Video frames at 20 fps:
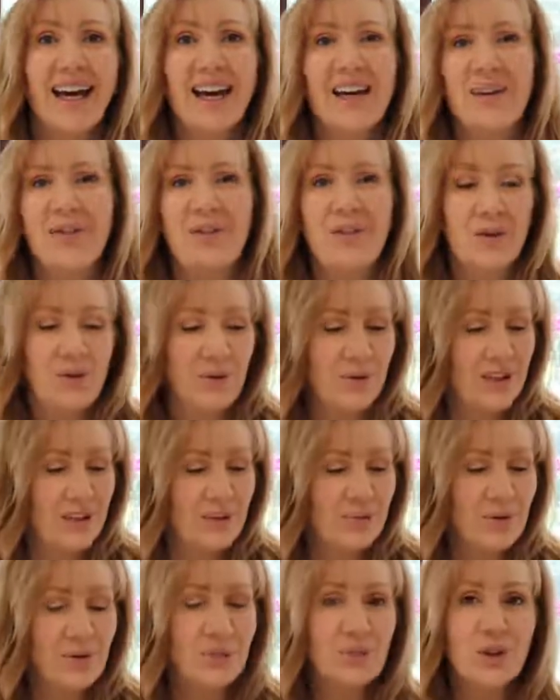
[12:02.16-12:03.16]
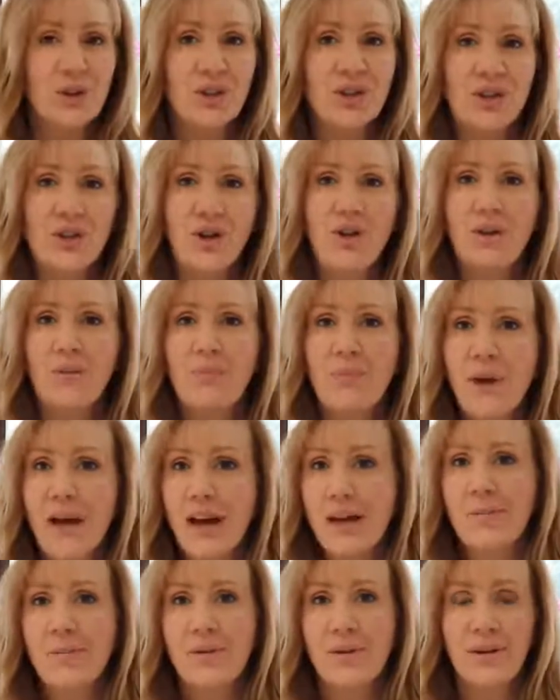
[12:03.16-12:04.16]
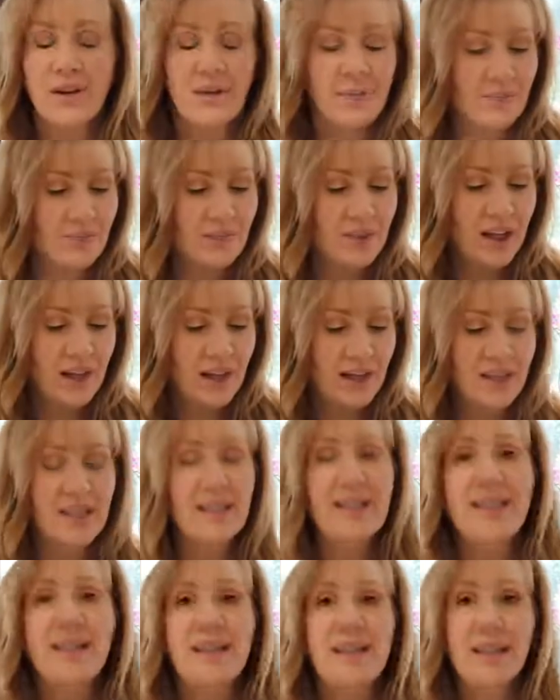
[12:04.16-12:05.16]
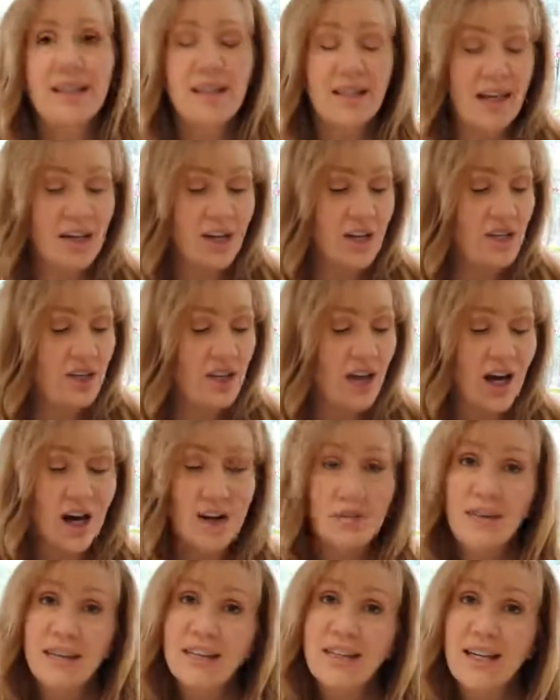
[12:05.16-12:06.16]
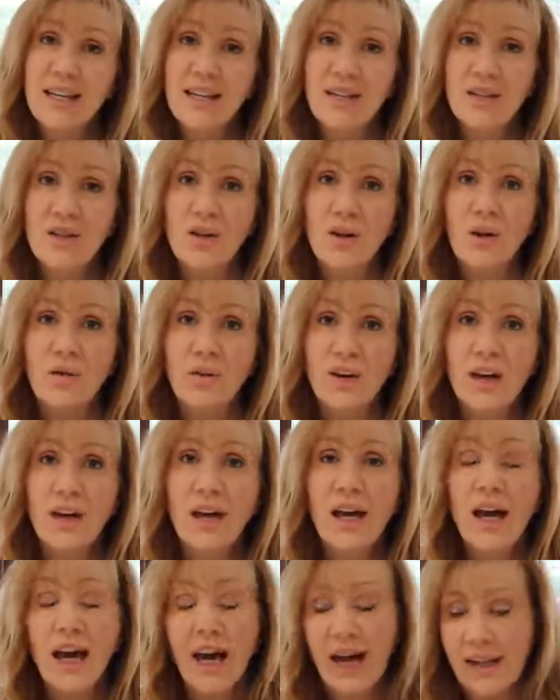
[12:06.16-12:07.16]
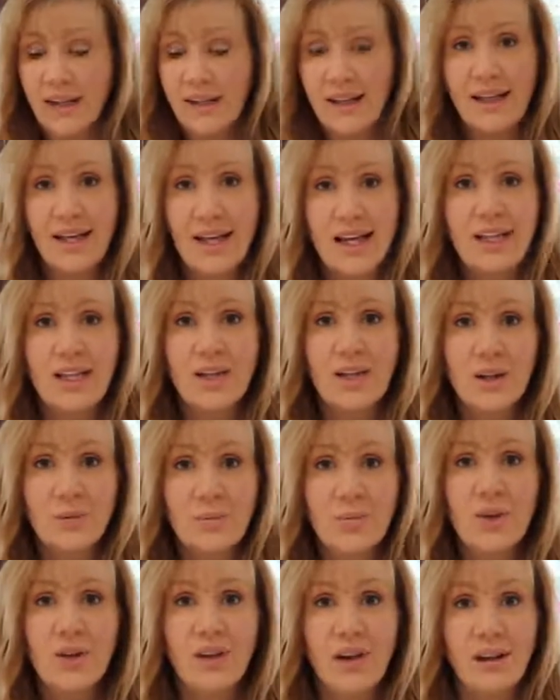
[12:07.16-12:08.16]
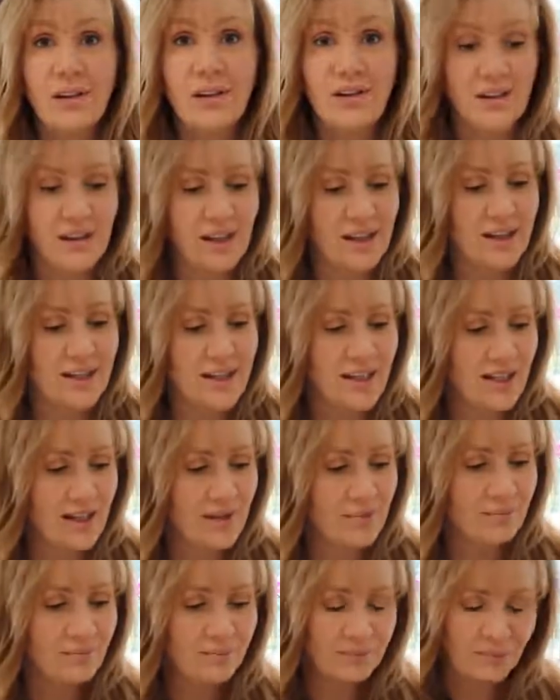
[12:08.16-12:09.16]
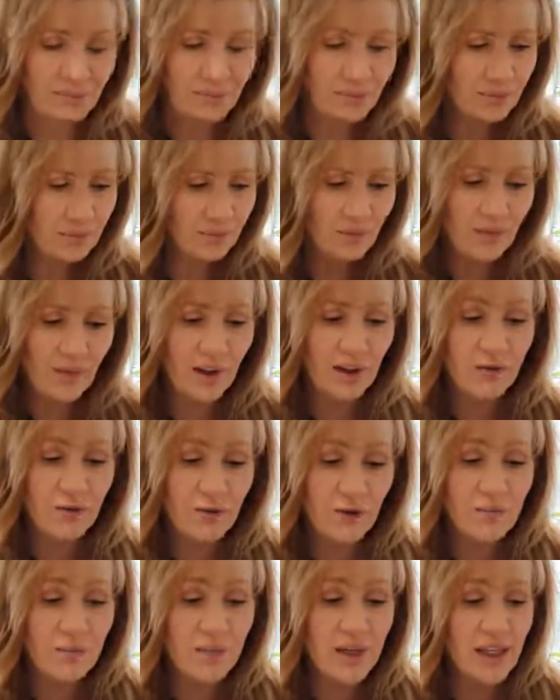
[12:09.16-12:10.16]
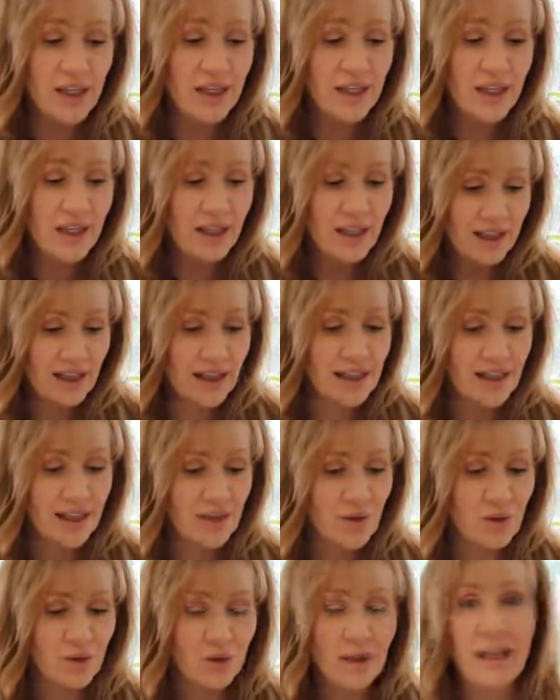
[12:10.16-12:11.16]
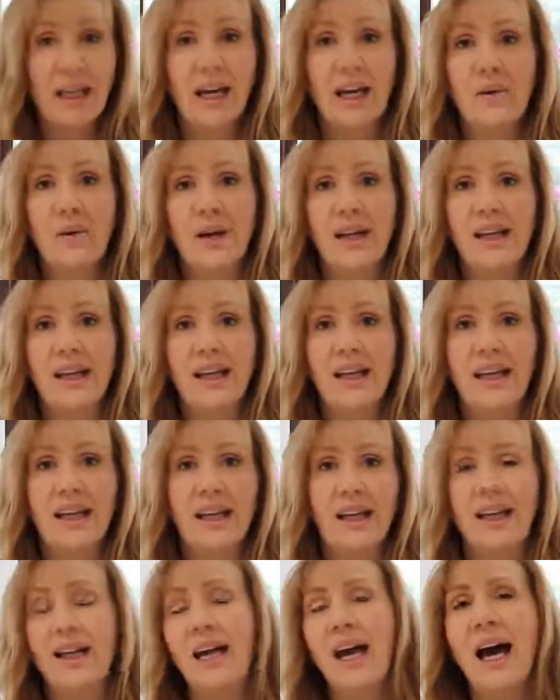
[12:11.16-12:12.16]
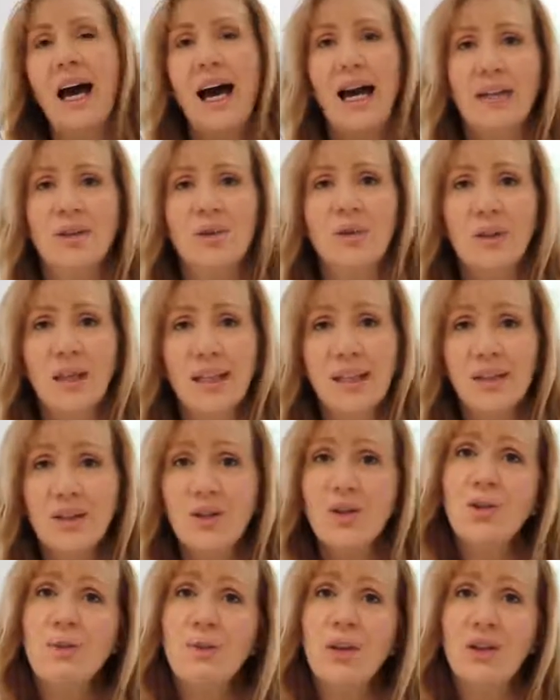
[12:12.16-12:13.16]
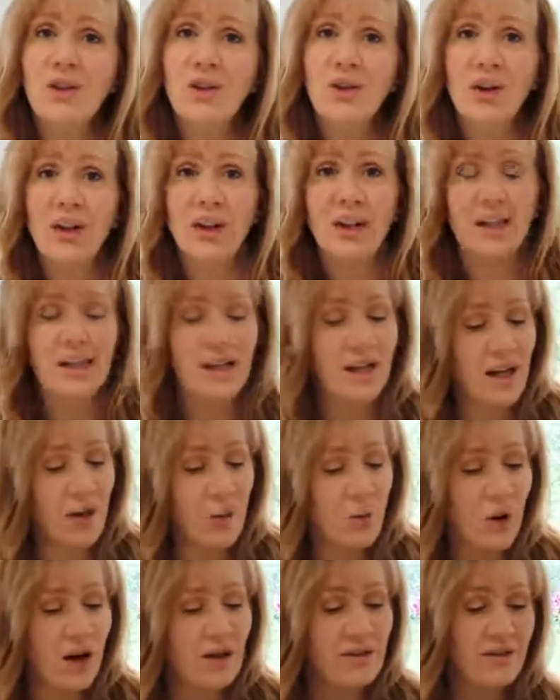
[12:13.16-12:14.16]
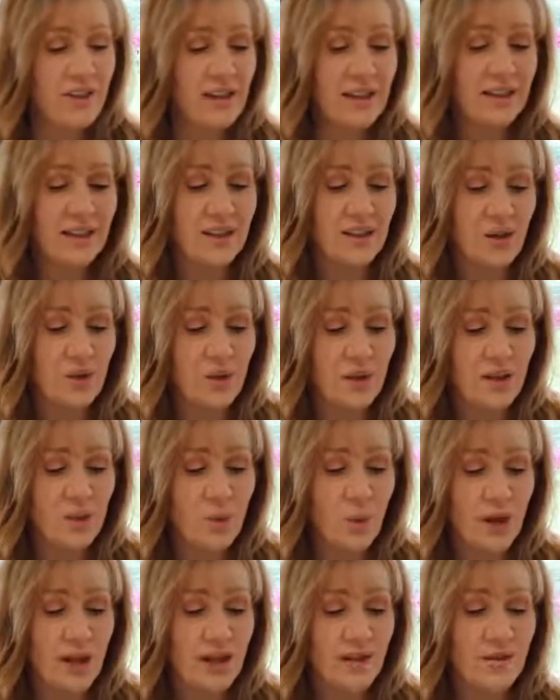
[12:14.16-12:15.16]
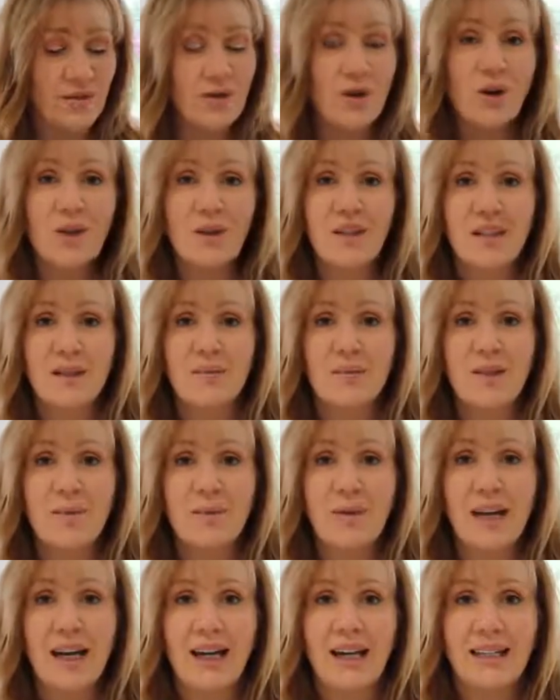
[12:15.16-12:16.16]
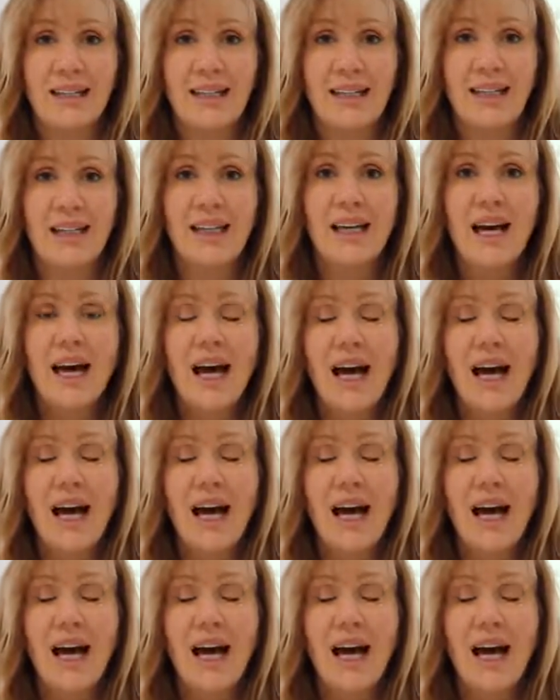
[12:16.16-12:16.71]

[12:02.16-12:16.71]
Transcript: if you want to put more salt and pepper in, this is the stage you have a taste of it, and then you can put the other things in. For me, this is really how I like it. I don't like too much oil in it, and what I find I do is when I've got some spaghetti,